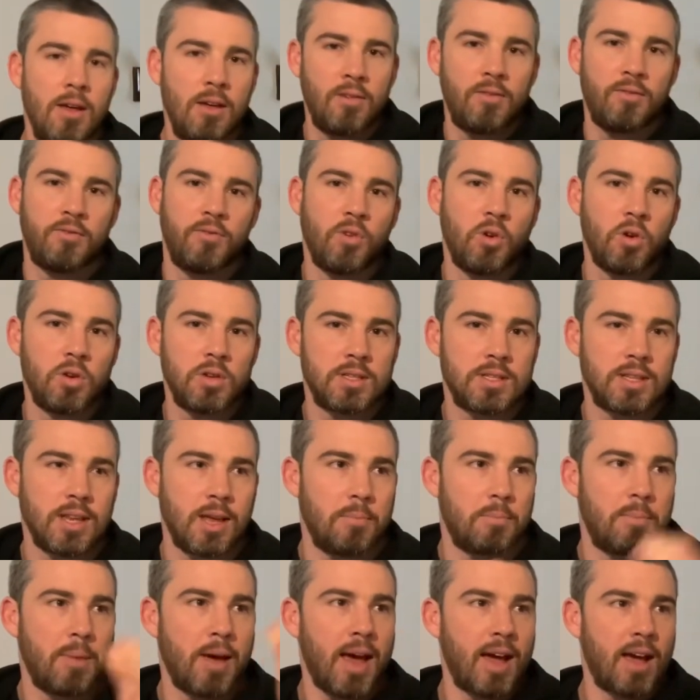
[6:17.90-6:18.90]
first step
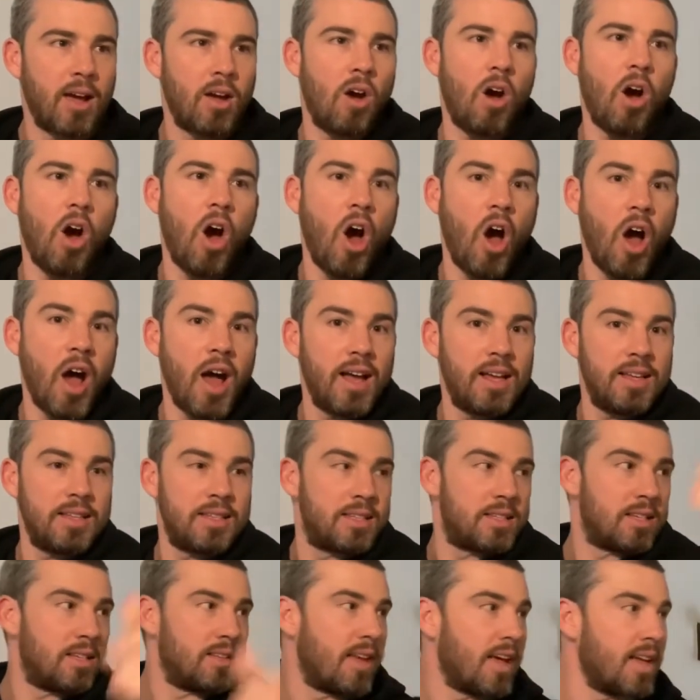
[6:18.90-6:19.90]
back, eyes
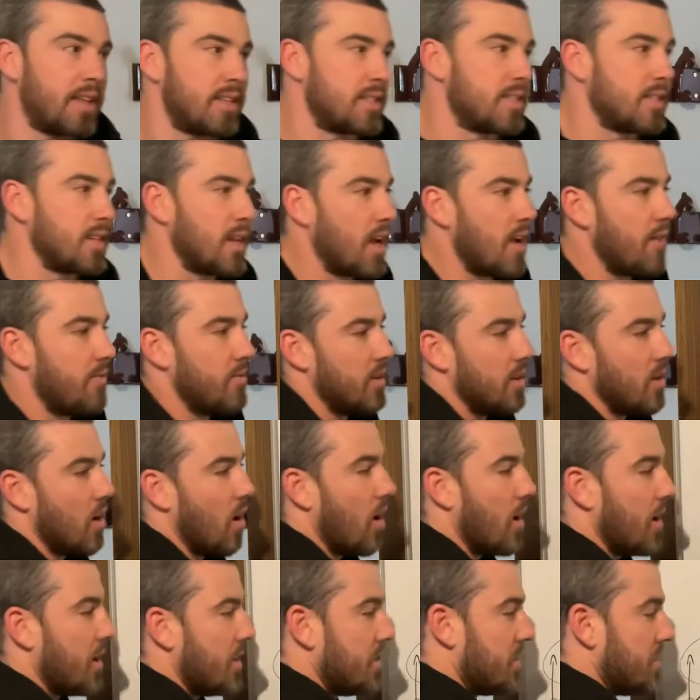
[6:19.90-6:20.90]
to that safety,
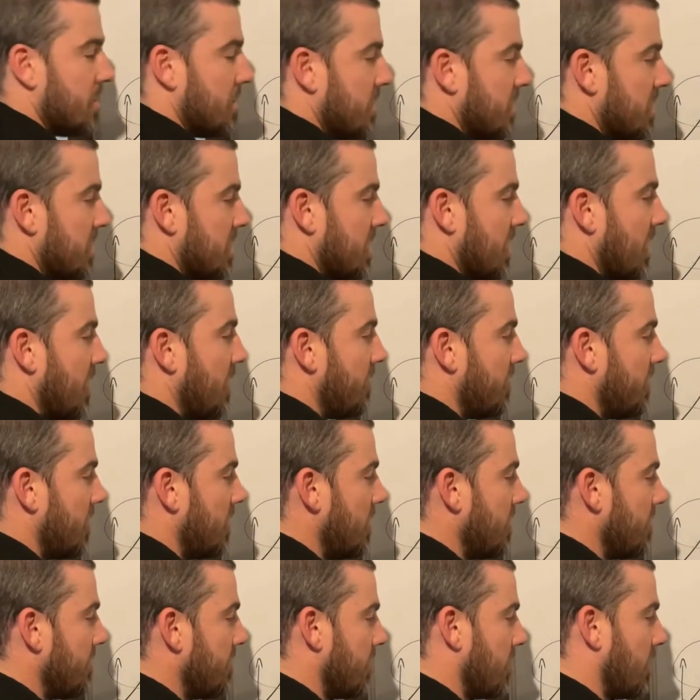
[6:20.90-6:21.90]
eyes to this
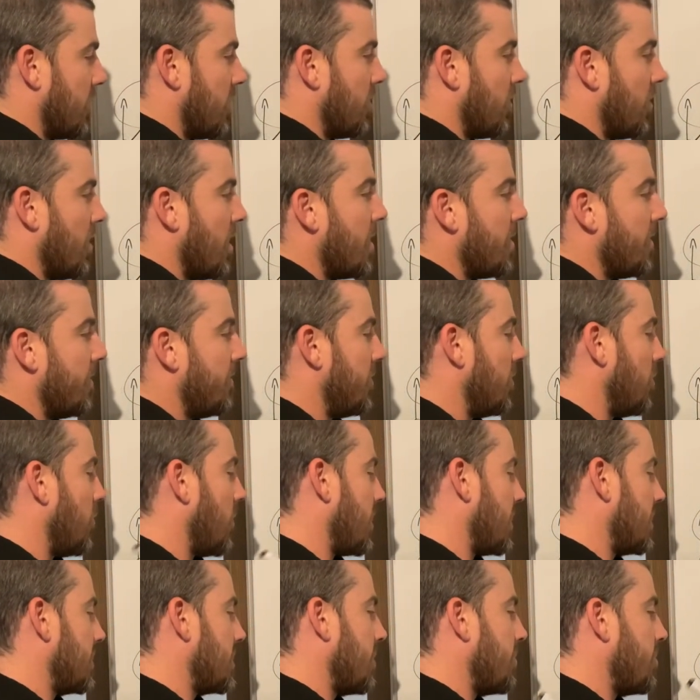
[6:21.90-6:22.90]
safety. All right, if you're
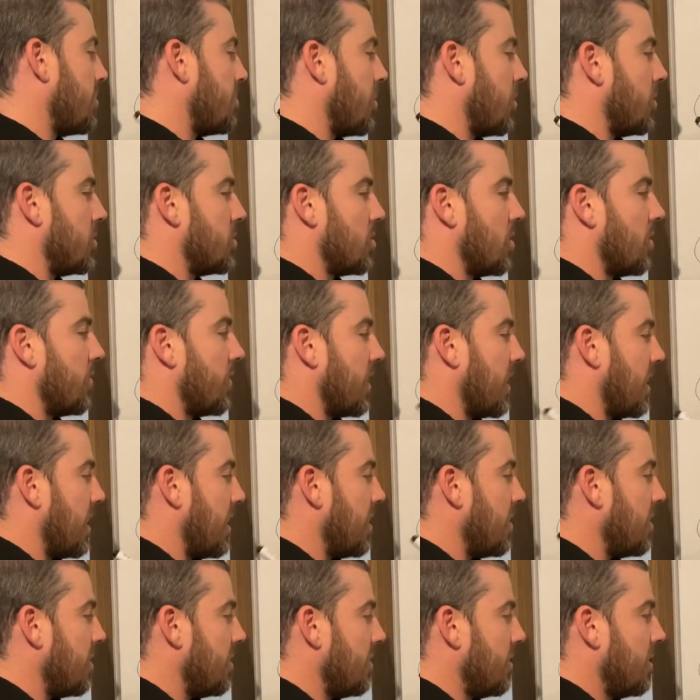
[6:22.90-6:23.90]
running double post over
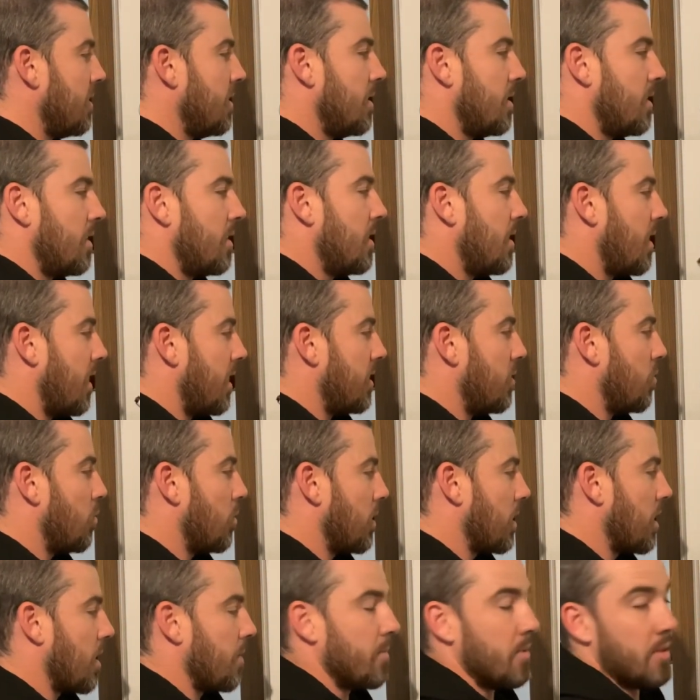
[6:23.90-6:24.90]
here and you want to
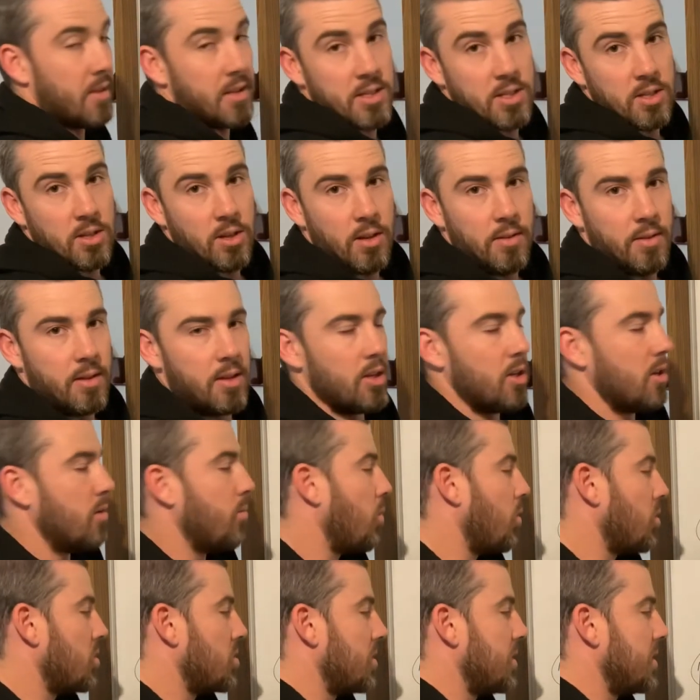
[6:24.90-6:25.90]
come to this side, then you can
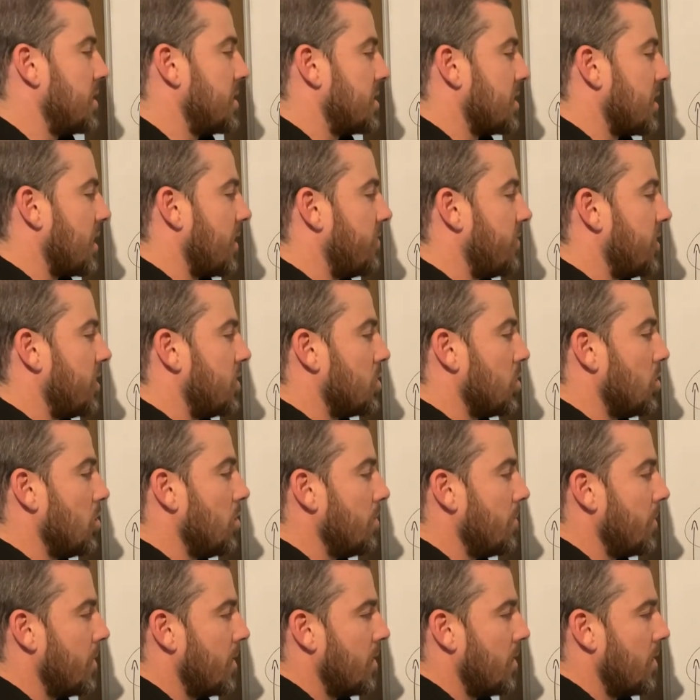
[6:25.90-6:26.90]
watch this safety
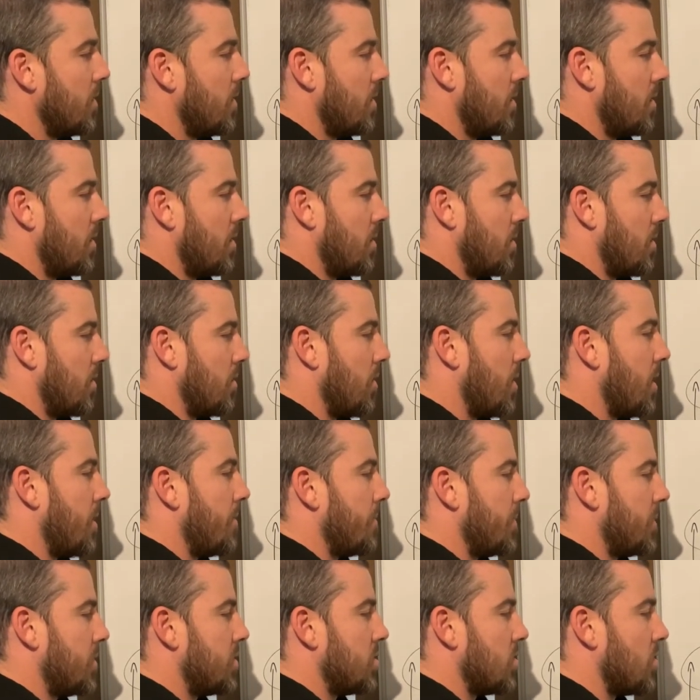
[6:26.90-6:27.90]
too. All right,
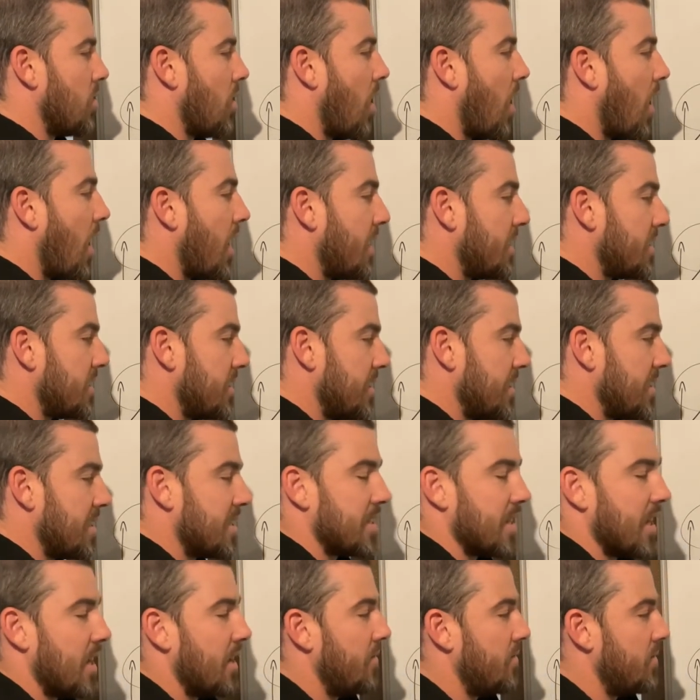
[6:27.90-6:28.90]
so eyes to this
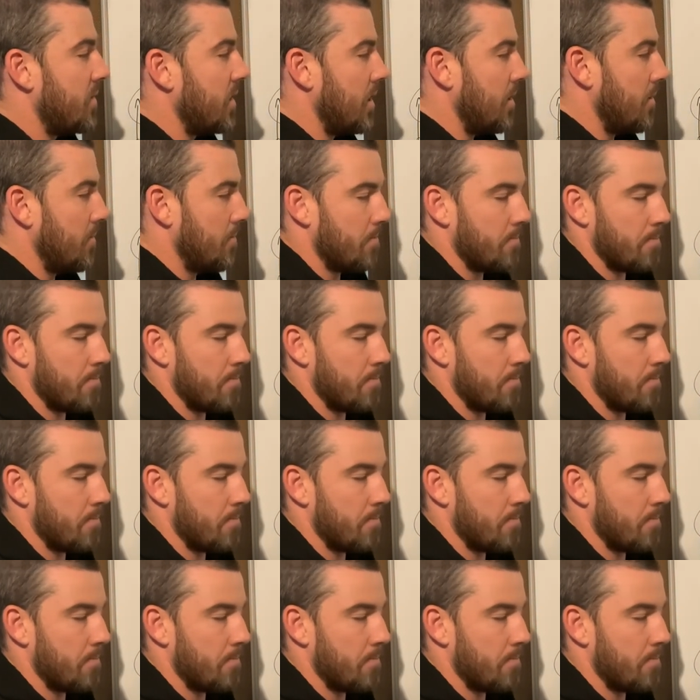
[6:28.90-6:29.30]
safety.